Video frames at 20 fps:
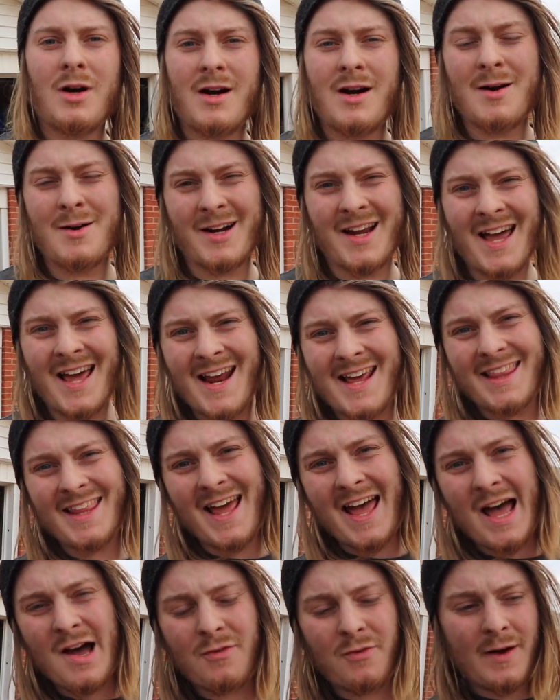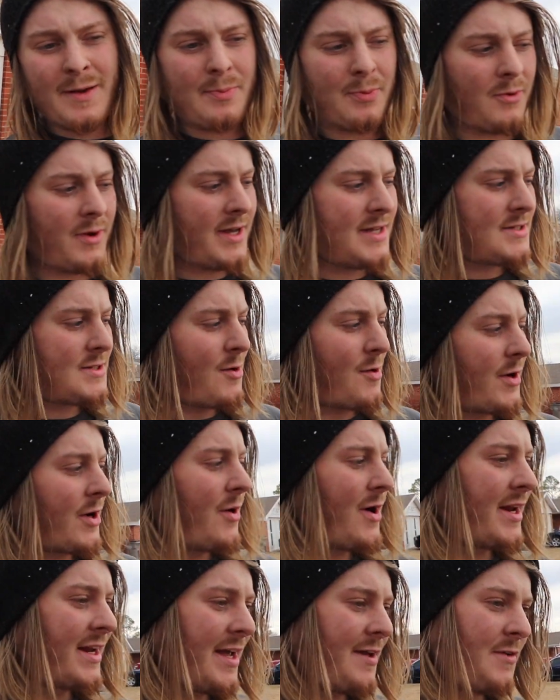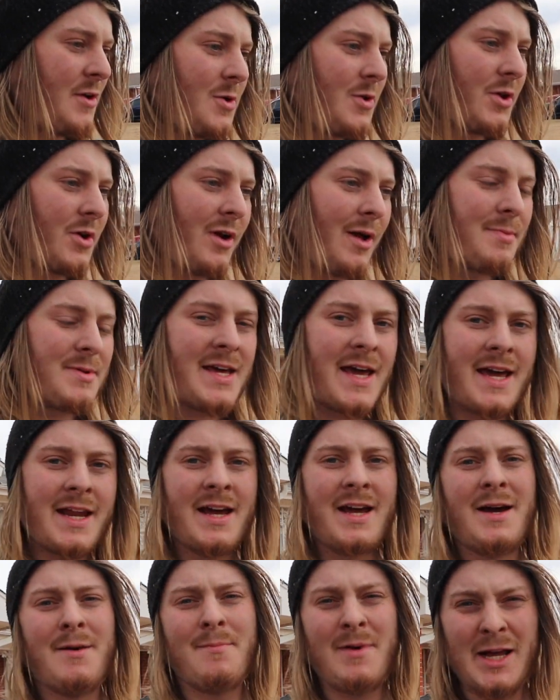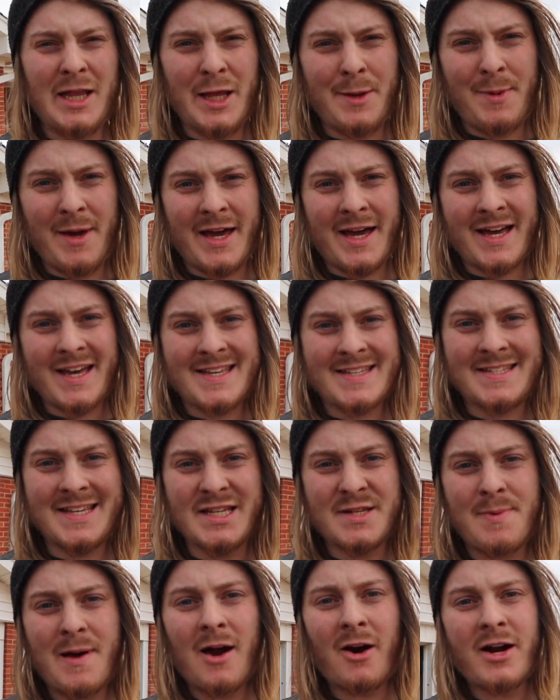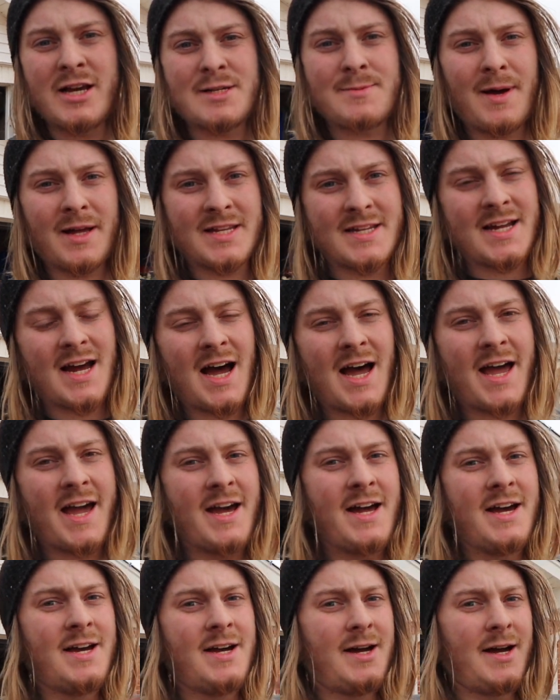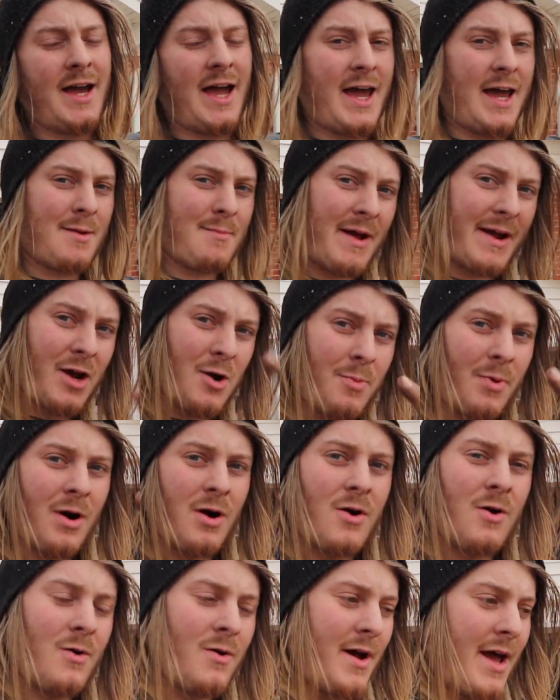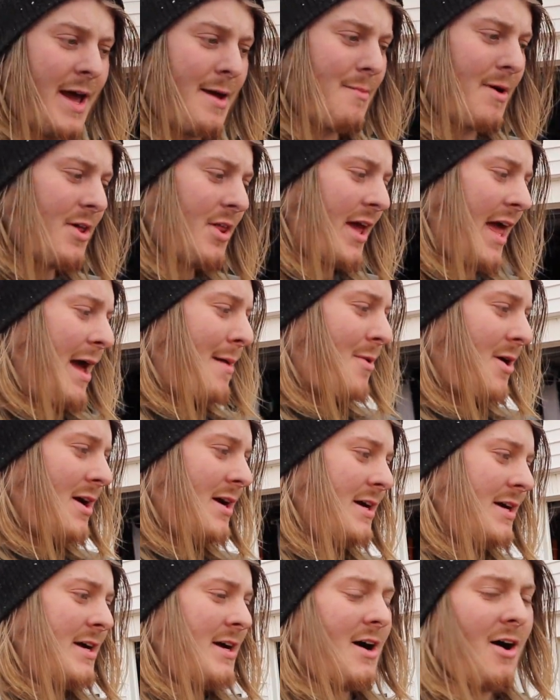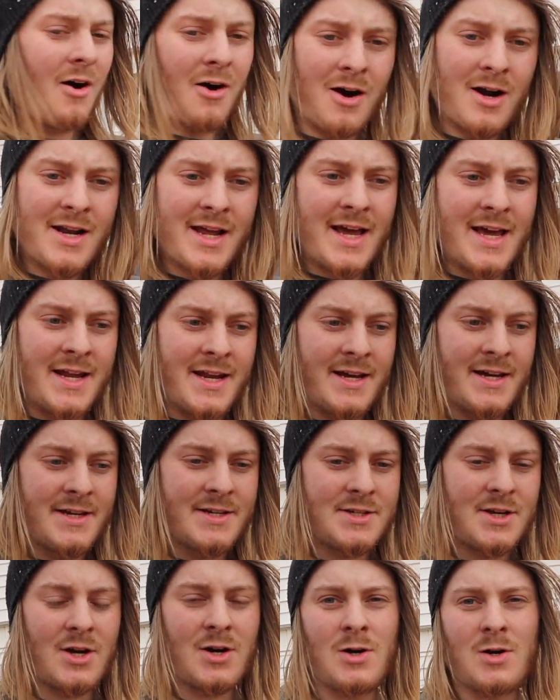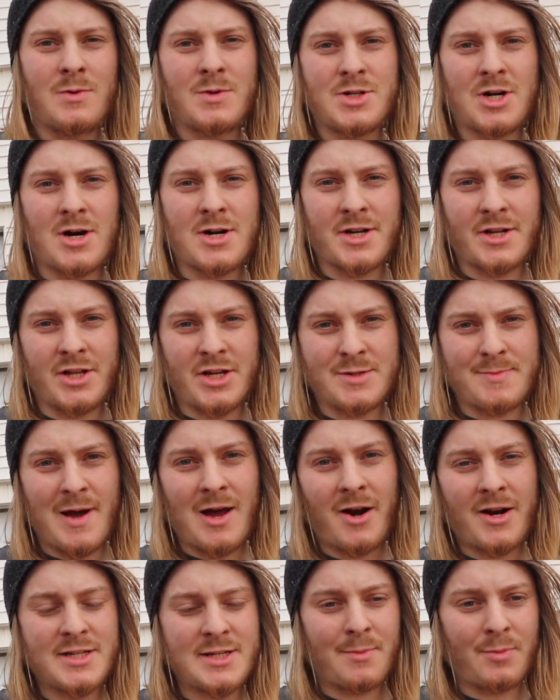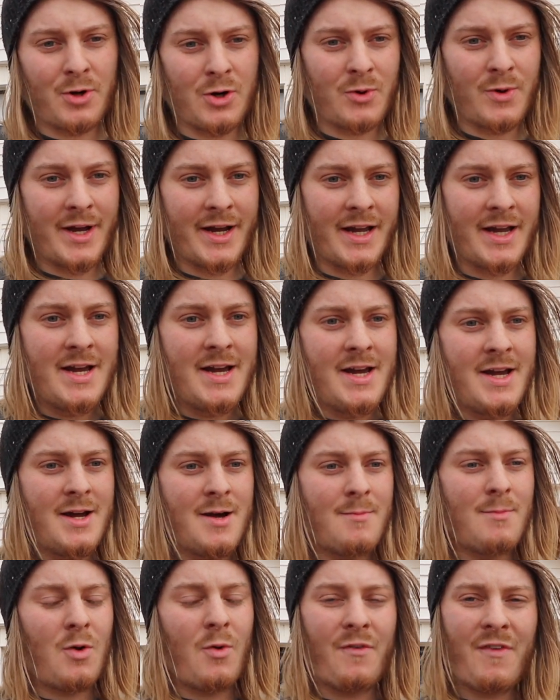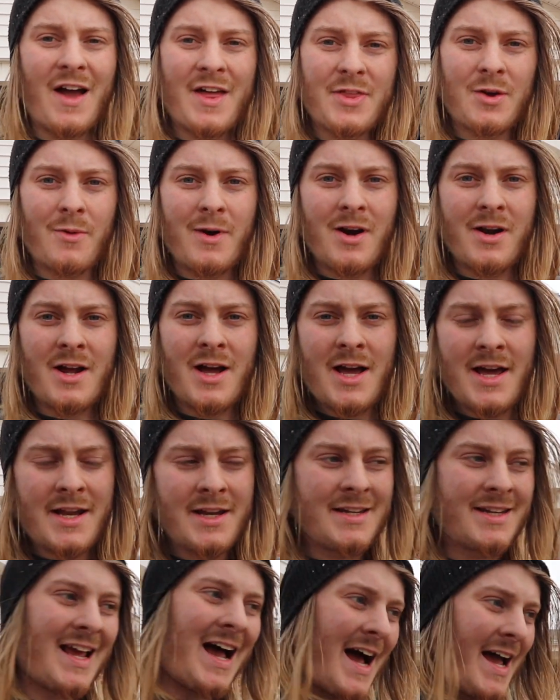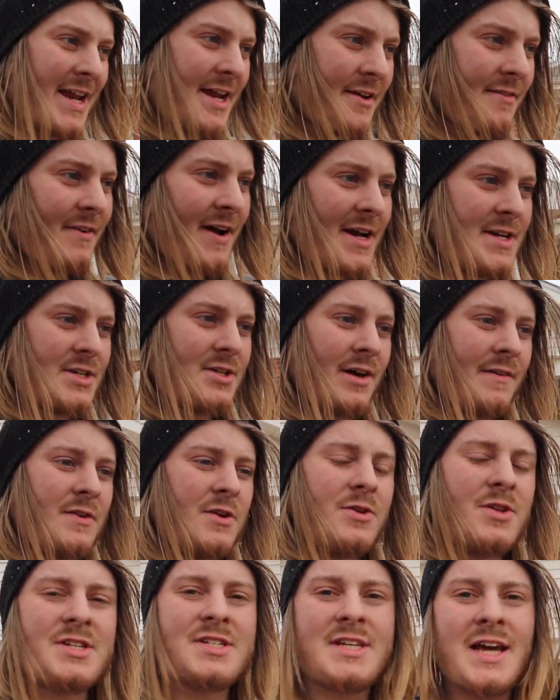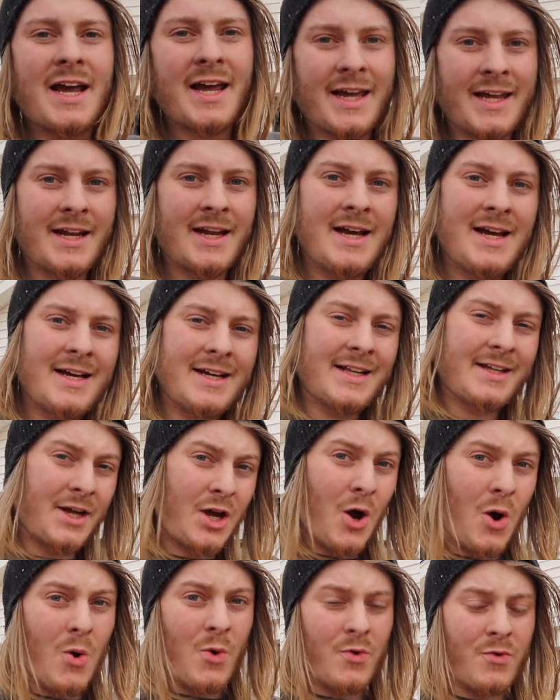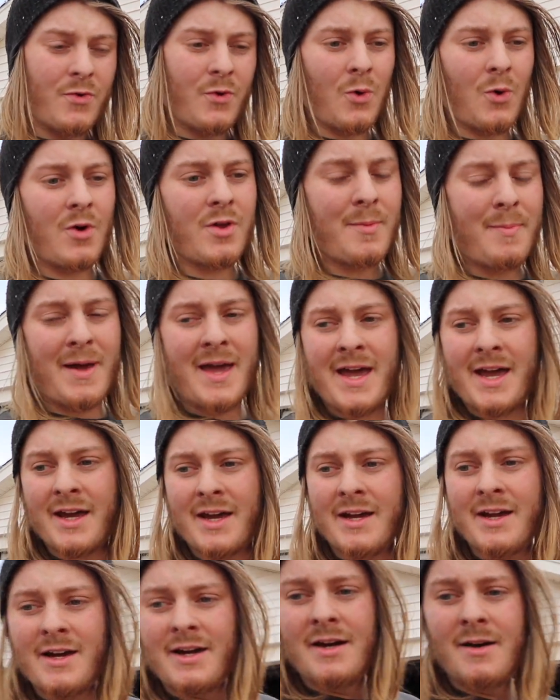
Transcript: we're kind of at the halfway point, so I want to go ahead and give you a little update, mainly because this battery is about to die, and my GoPro and my other camera are dead, so charging those batteries up real quick. But we've got the rear done, kind of. I still have to do the second coat for the pink,